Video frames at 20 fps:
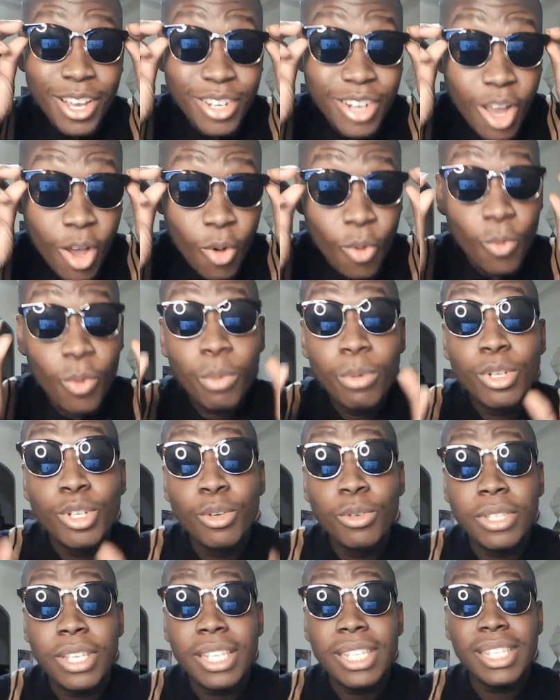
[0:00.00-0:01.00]
you know, we was
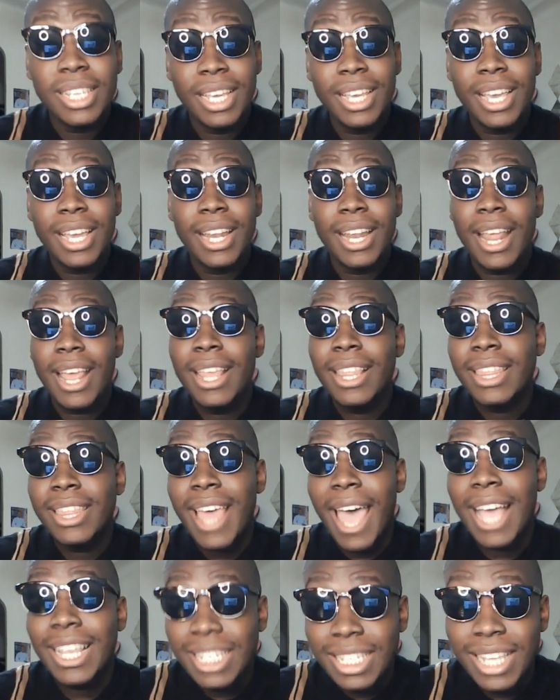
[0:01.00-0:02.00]
used to seeing
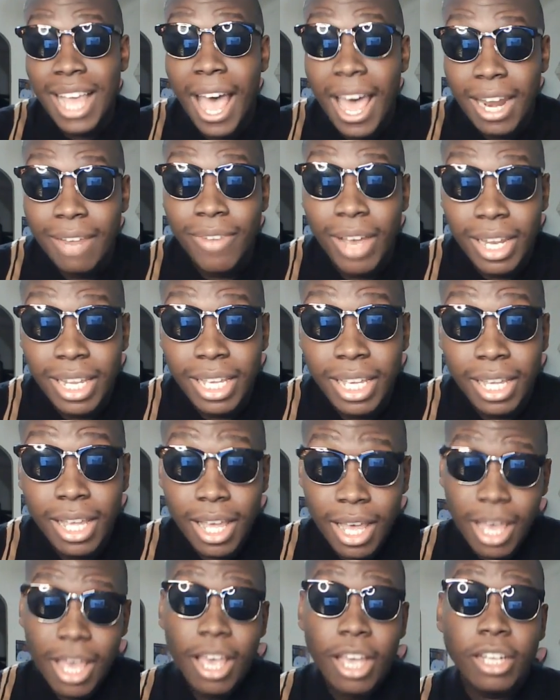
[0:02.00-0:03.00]
that side of Aaliyah.
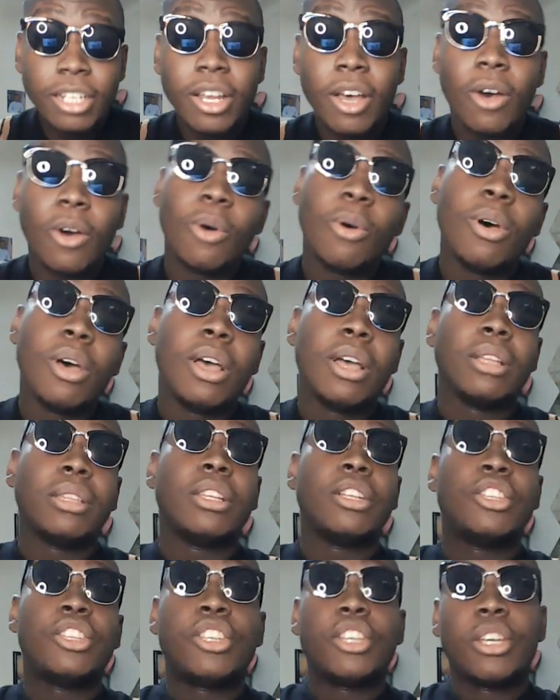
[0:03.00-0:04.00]
You know, the
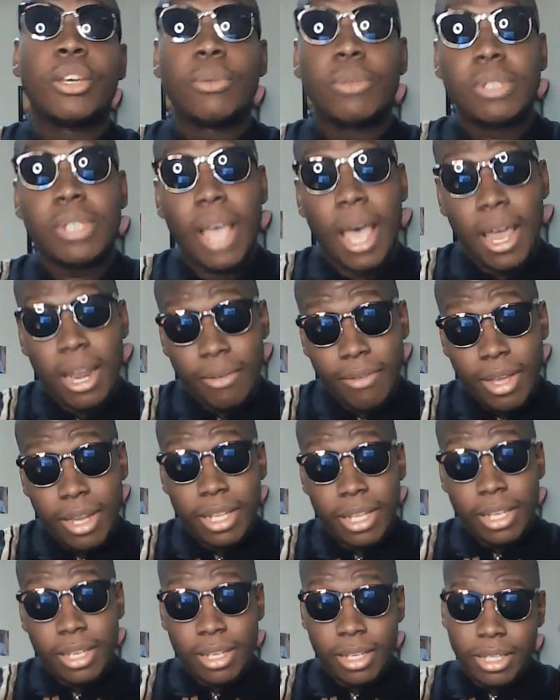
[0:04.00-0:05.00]
chill side of
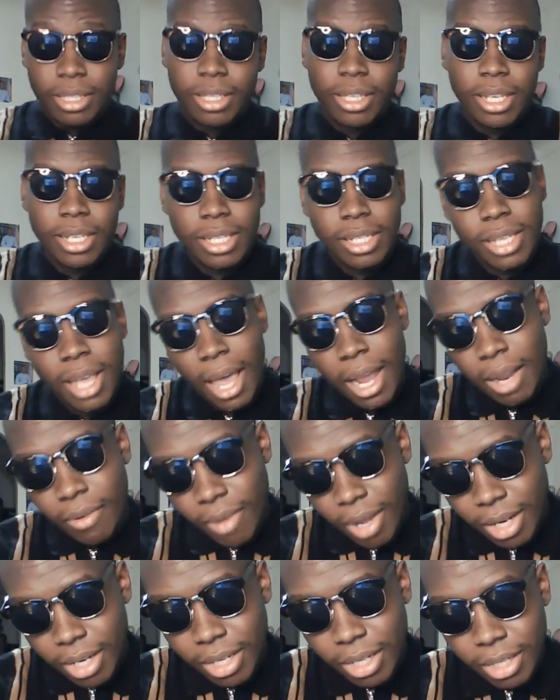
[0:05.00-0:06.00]
Aaliyah. This side of
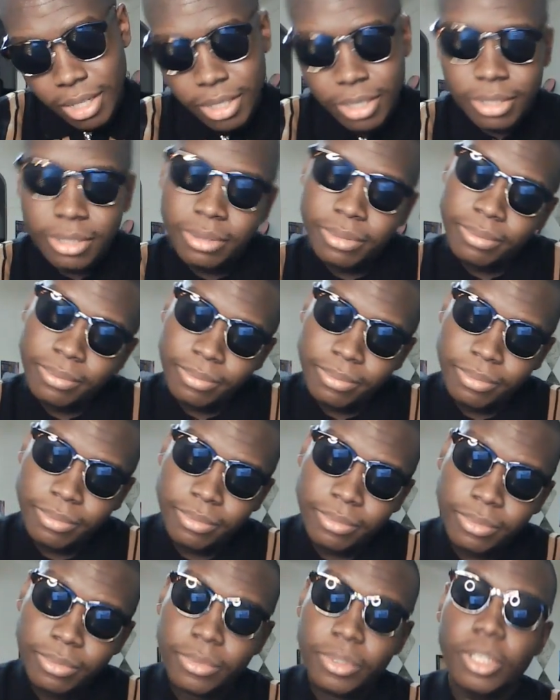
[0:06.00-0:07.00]
Aaliyah.
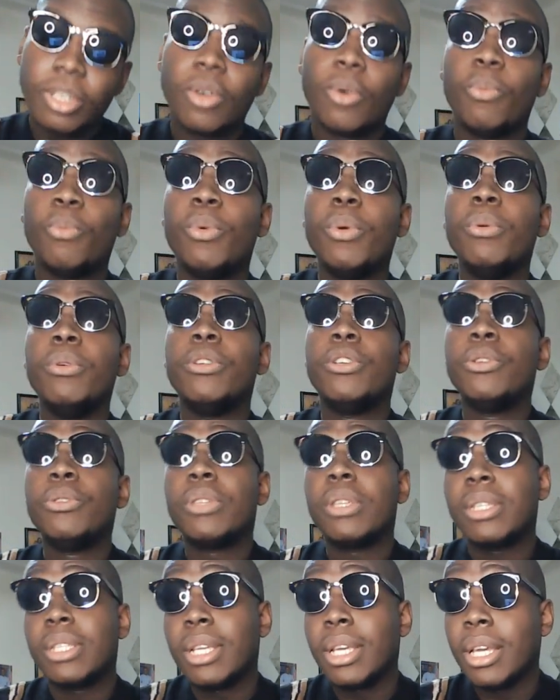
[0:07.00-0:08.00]
We was used
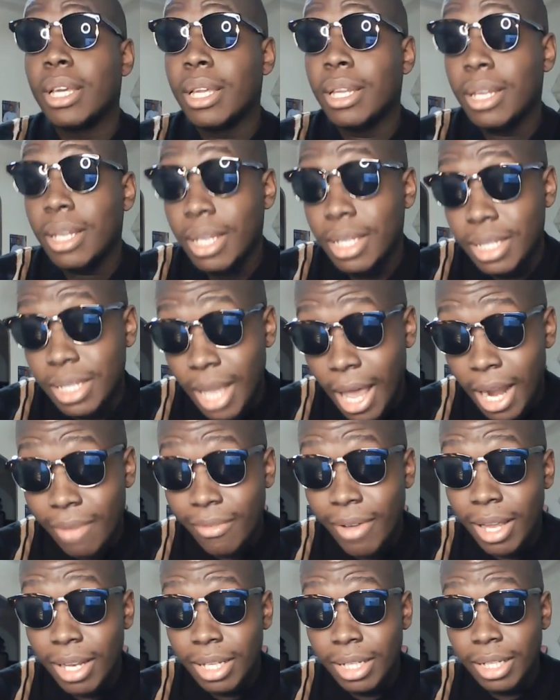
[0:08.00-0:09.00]
to seeing this side of
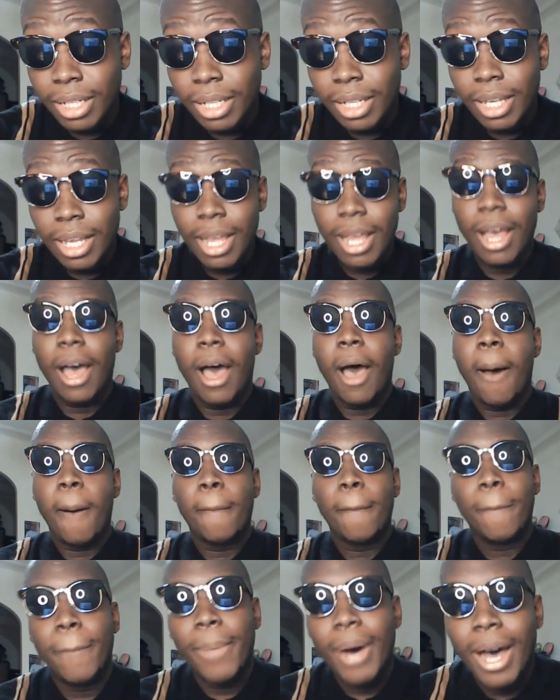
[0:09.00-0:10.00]
Aaliyah.
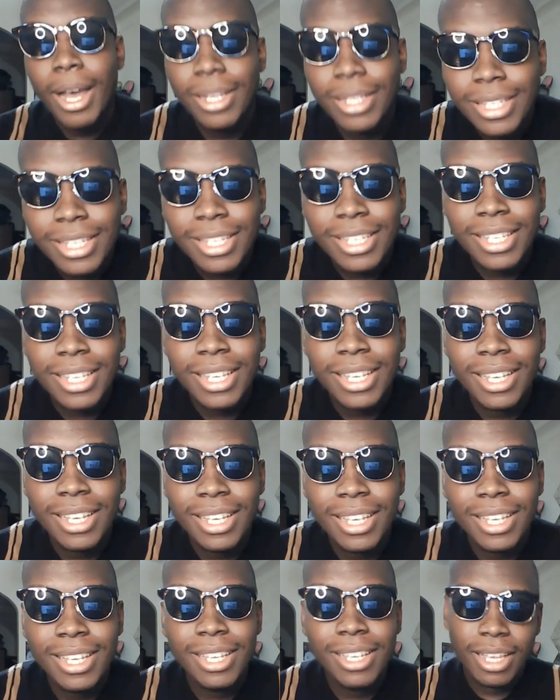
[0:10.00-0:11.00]
But
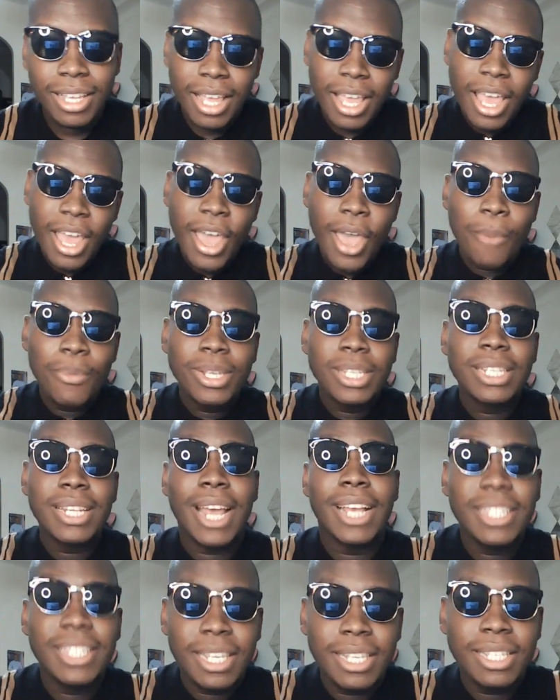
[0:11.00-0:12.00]
it was
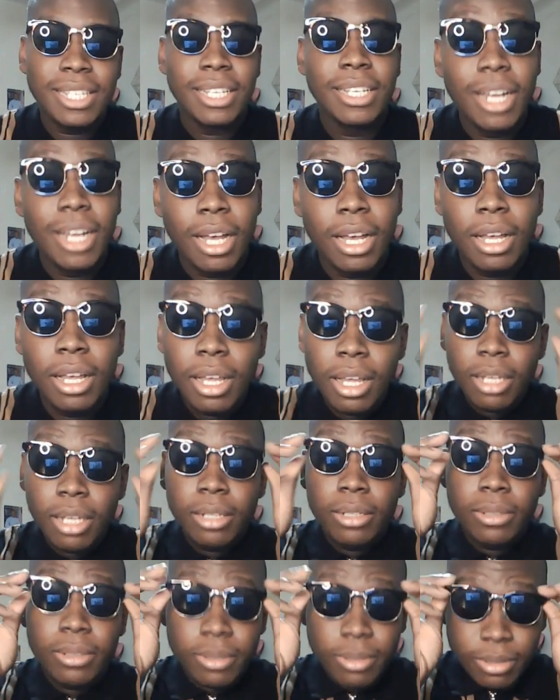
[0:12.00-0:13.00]
nice to see the
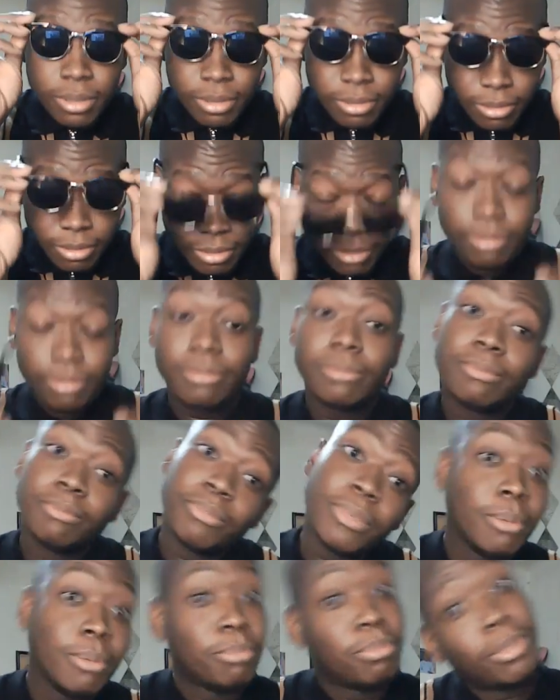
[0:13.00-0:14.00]

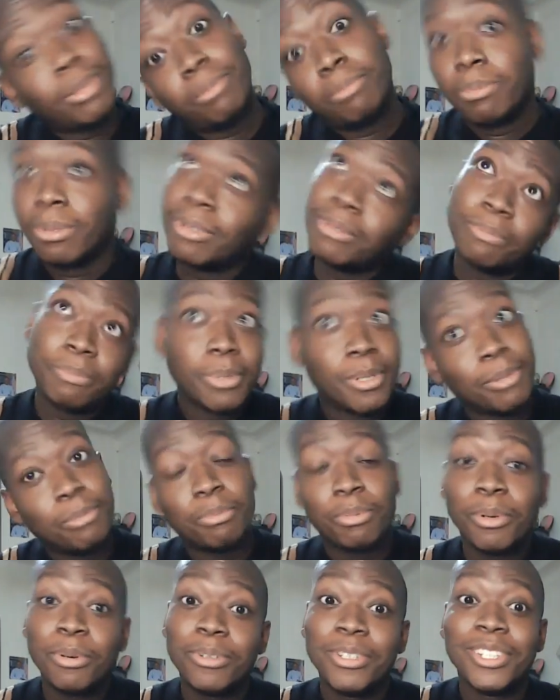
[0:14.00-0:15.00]
boop, boop, boop, boop,
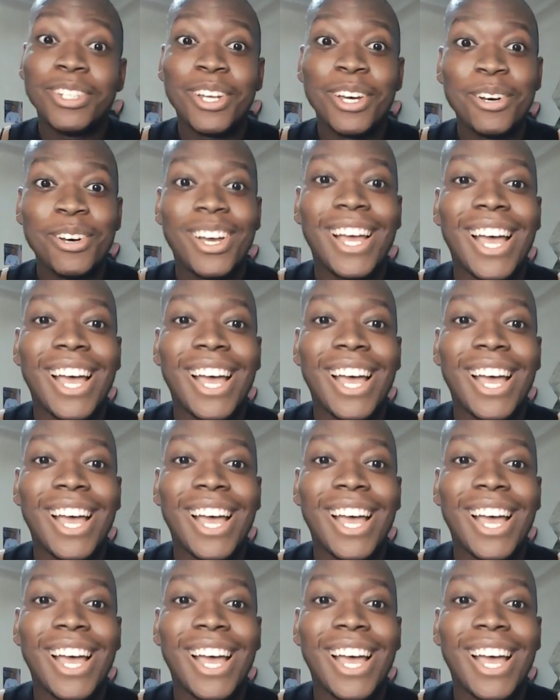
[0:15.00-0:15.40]
boop, you know,